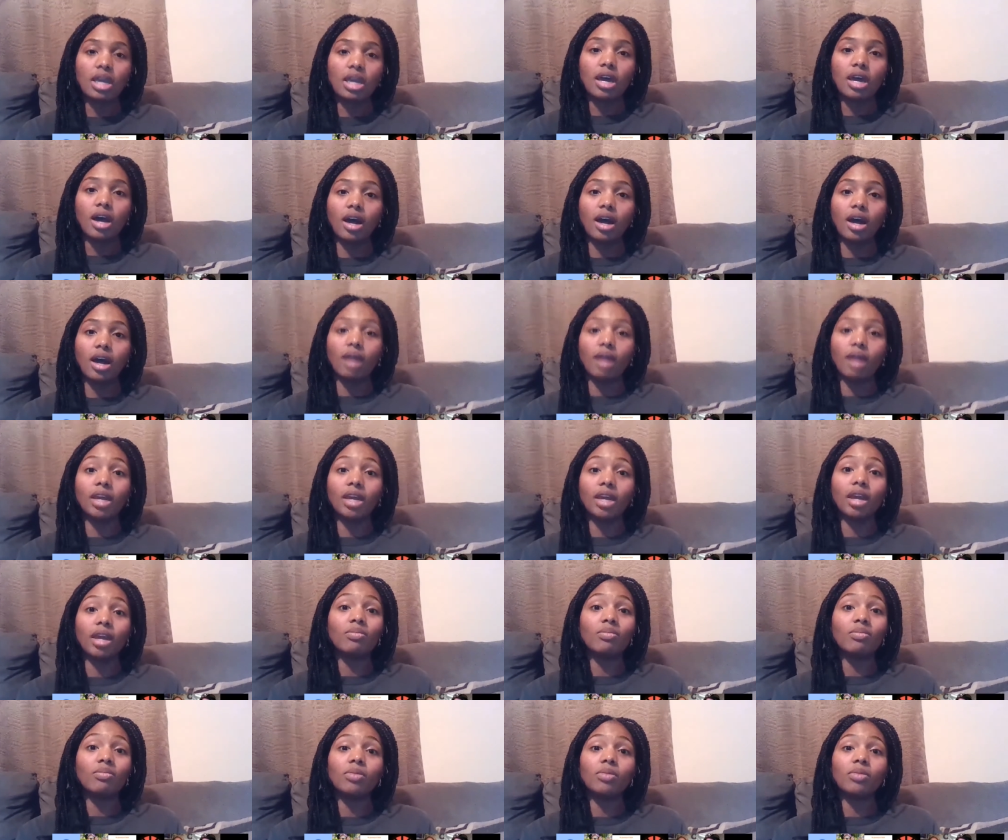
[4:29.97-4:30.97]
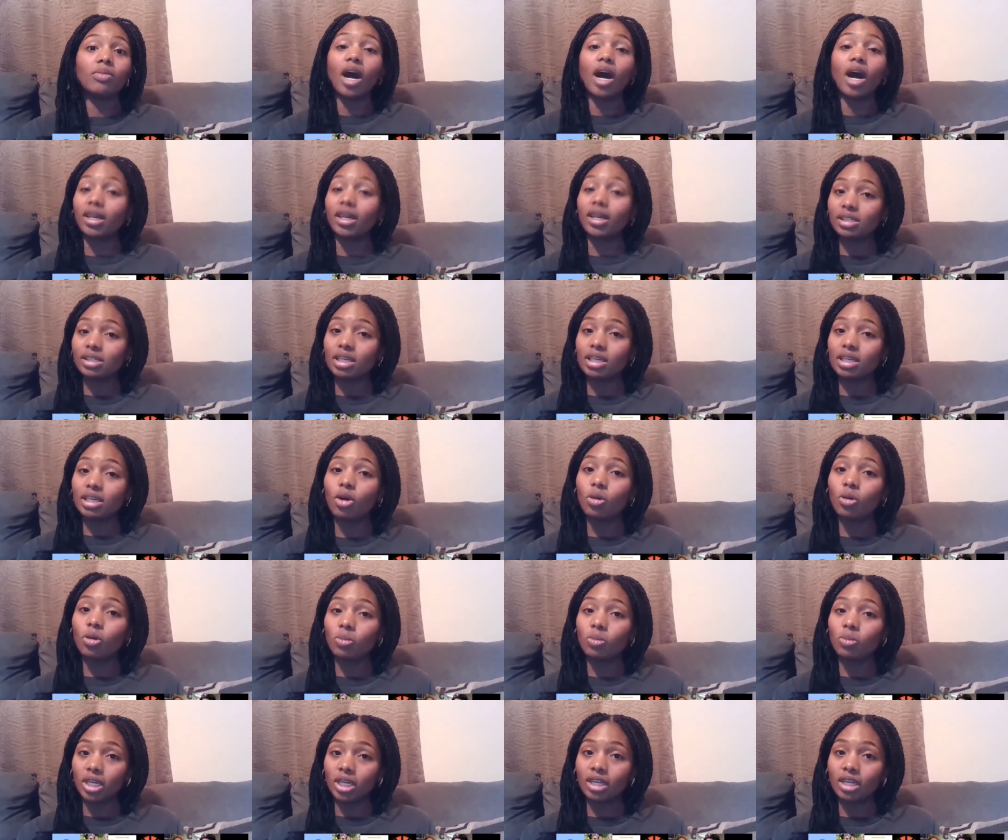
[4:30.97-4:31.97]
And I'm honestly
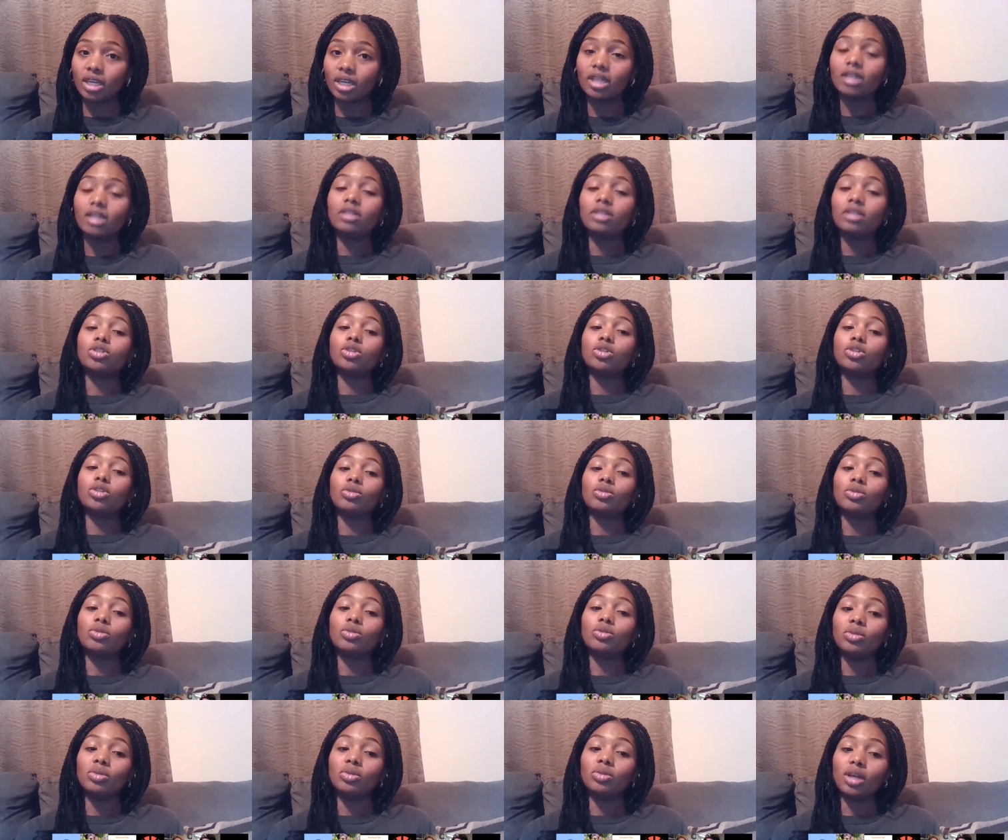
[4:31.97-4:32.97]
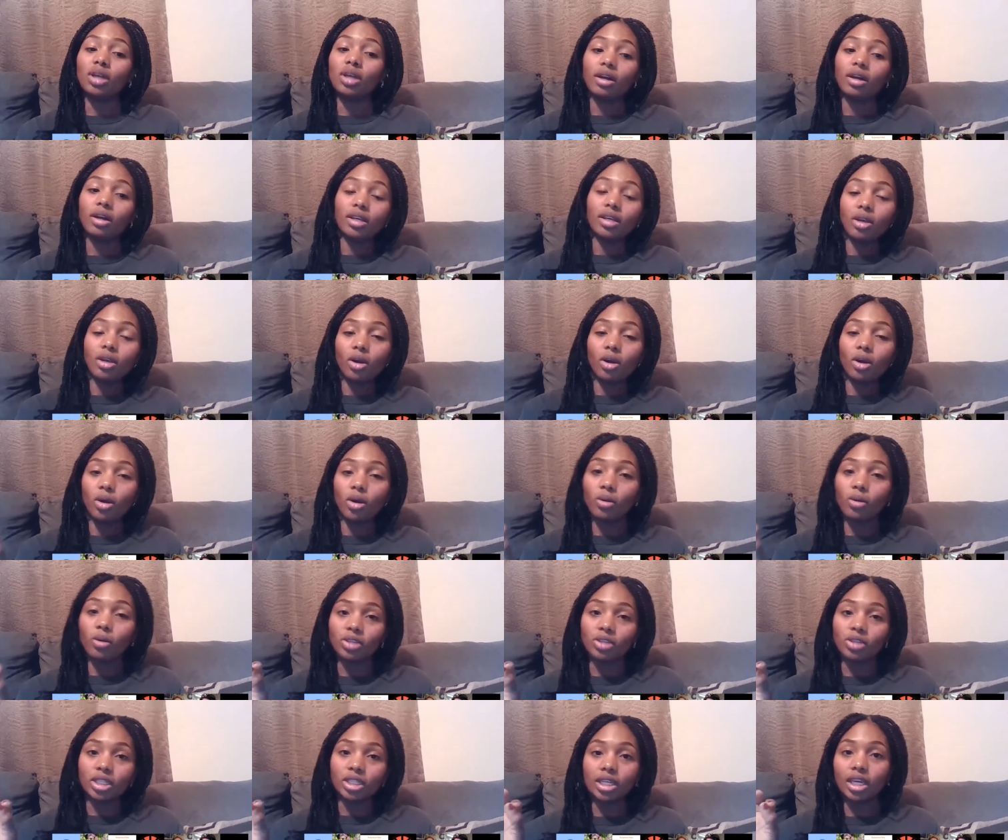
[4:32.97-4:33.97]
hoping to
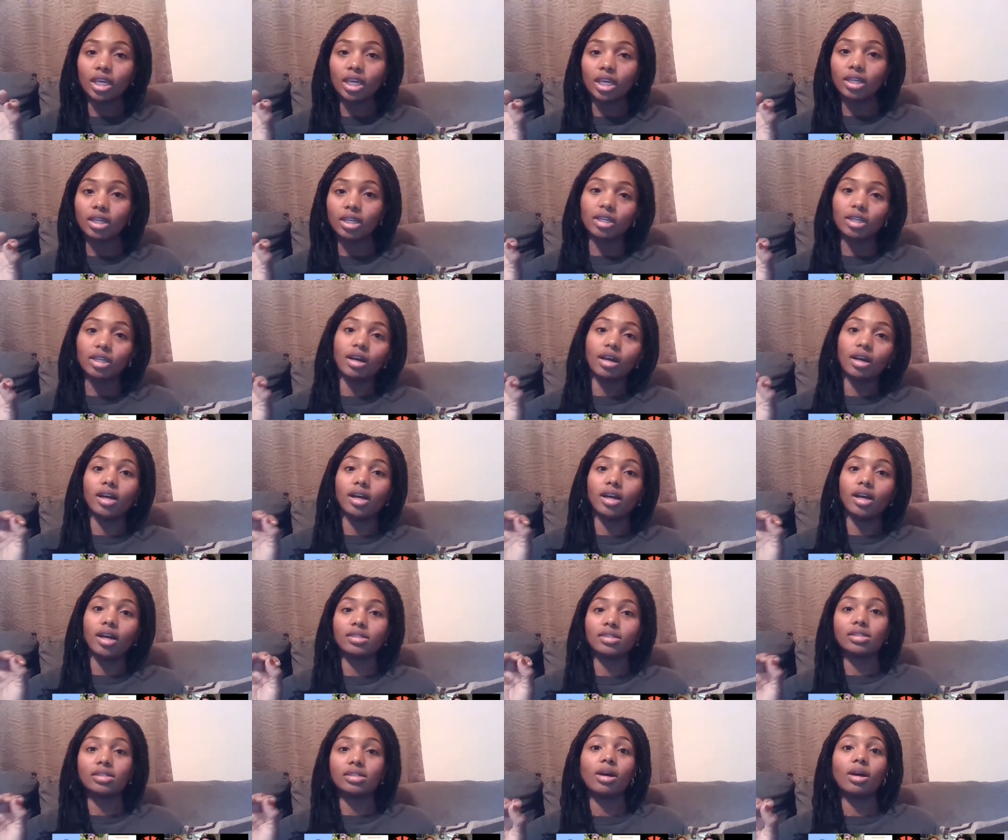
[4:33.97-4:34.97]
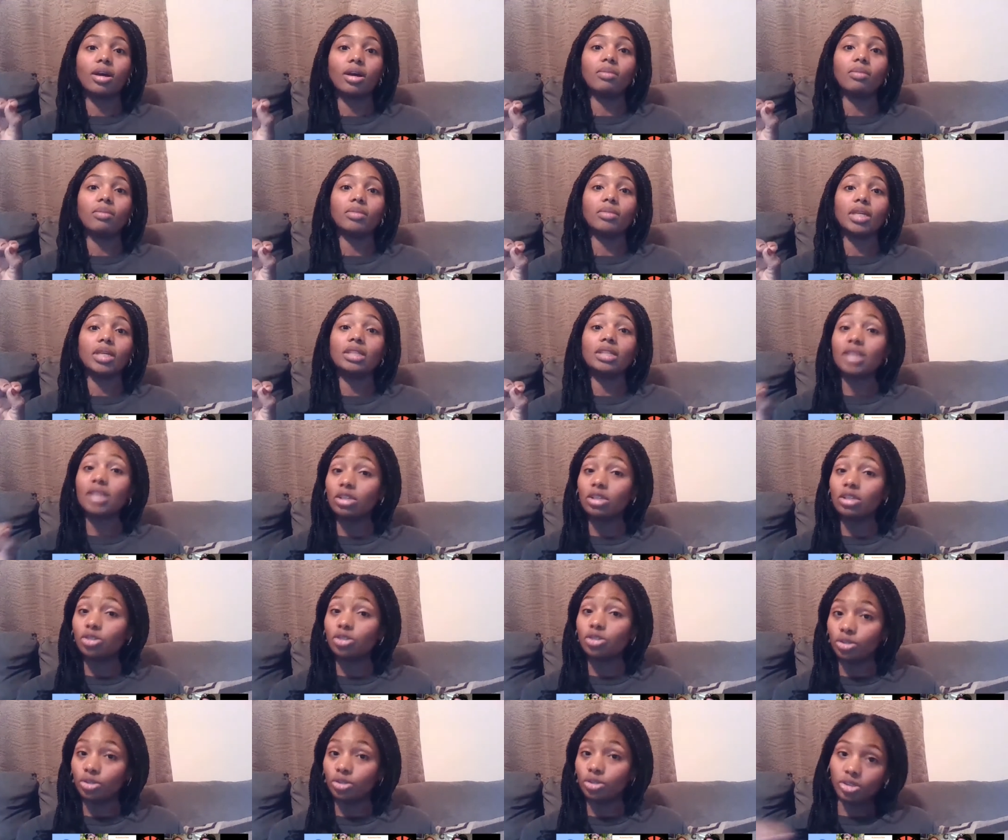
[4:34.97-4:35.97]
hopefully get in on some
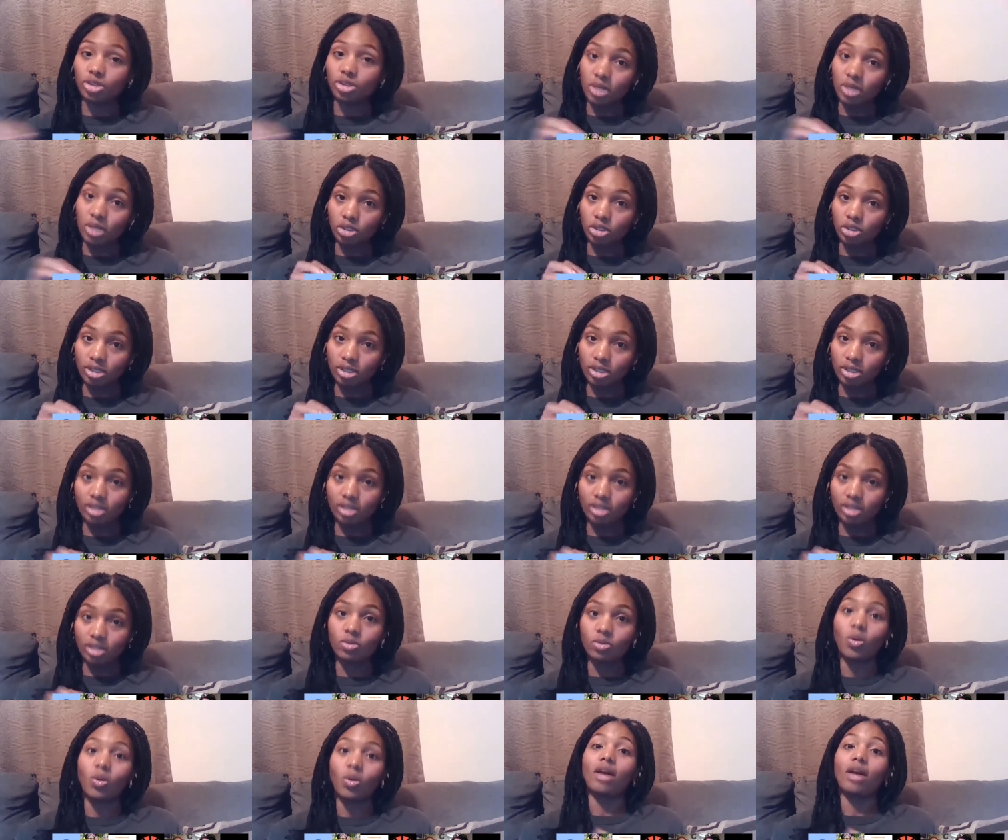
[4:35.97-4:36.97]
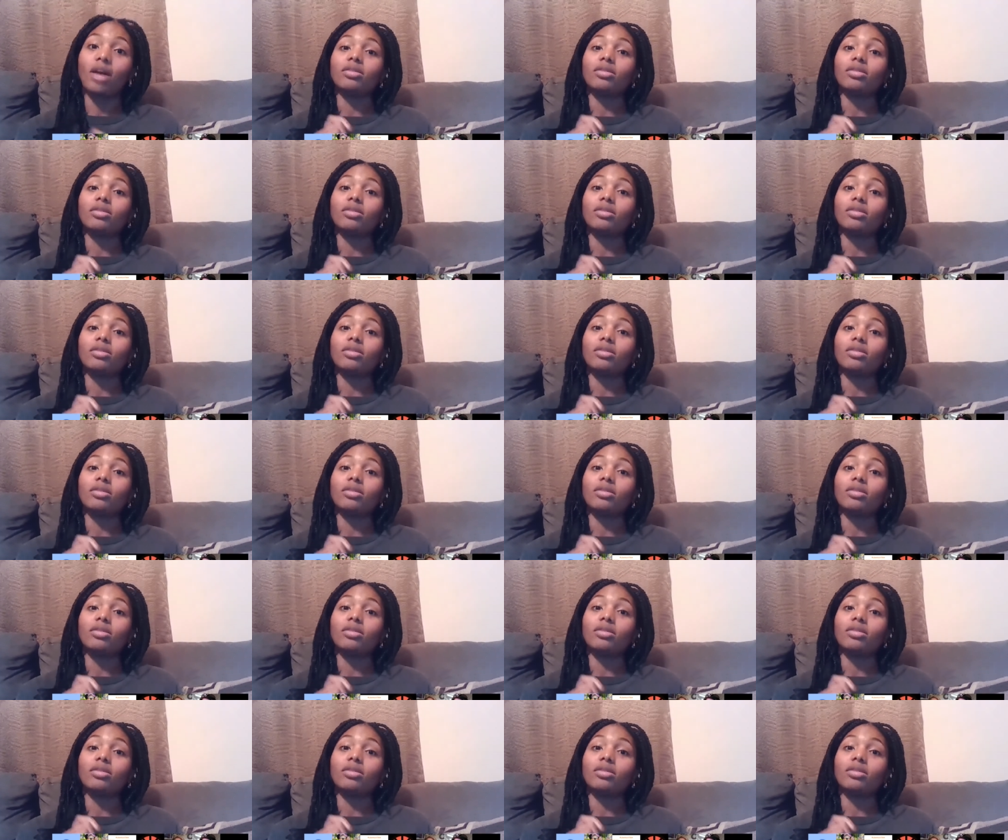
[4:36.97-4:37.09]
endangered species as well.